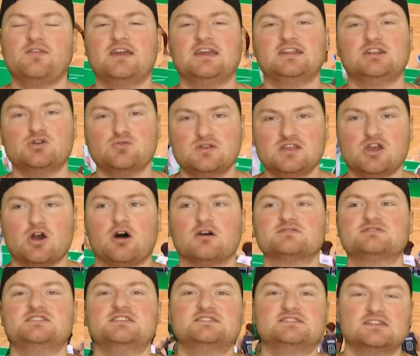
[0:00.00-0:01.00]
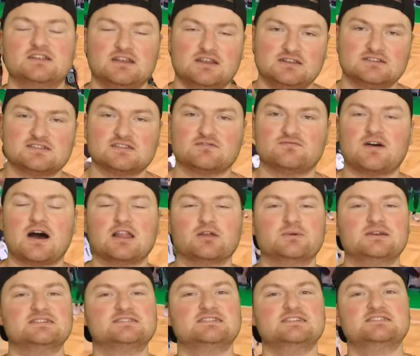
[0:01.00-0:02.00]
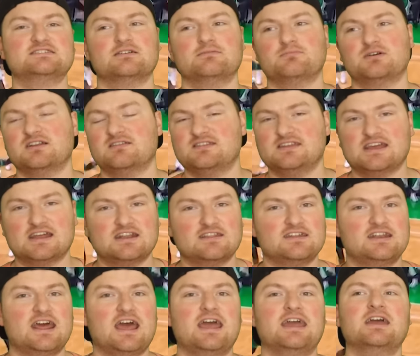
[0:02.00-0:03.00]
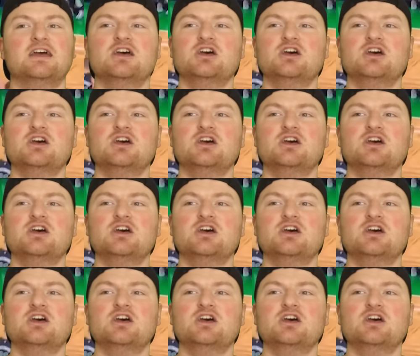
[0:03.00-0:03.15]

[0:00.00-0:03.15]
they can do in the offseason and into the following season. But at the end of the day,